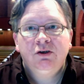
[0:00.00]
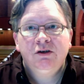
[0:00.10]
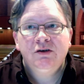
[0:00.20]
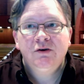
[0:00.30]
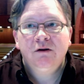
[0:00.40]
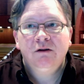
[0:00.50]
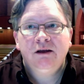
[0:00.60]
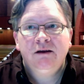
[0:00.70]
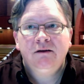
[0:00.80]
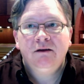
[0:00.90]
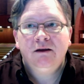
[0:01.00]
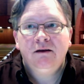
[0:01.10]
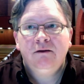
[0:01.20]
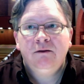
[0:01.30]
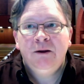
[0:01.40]
struggling in
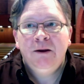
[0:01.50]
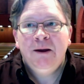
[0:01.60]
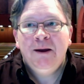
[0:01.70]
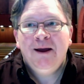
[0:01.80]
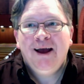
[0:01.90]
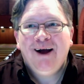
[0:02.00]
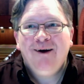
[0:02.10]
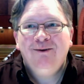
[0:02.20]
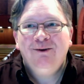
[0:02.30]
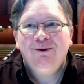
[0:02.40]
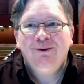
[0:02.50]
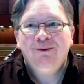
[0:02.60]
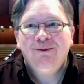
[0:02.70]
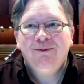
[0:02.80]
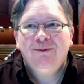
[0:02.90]
how to
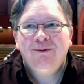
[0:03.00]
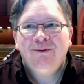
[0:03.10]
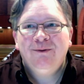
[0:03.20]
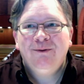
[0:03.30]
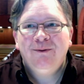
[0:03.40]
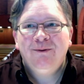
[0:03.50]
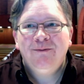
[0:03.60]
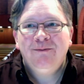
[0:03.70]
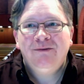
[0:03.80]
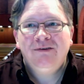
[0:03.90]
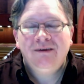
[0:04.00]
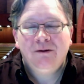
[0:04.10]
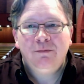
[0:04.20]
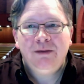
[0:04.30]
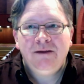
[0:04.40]
still
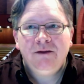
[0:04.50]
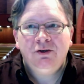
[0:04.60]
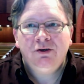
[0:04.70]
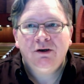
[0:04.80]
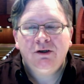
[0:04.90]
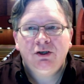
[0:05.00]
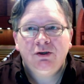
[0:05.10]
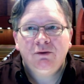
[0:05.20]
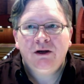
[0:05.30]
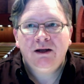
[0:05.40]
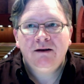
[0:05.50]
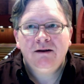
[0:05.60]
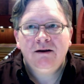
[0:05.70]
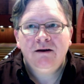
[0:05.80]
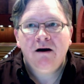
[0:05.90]
be the church when
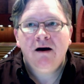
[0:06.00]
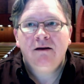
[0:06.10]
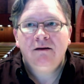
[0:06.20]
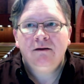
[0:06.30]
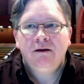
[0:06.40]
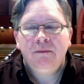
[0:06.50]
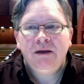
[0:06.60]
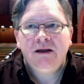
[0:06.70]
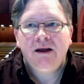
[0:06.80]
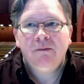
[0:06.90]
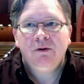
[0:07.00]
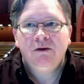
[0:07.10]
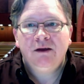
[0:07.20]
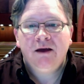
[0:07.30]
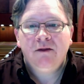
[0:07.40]
not being able to
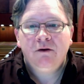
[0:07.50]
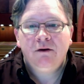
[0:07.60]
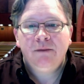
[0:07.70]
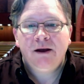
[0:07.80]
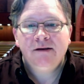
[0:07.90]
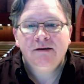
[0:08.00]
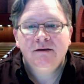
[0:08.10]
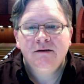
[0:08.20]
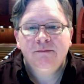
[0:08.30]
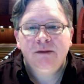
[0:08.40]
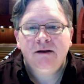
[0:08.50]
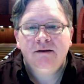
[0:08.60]
gather en masse, but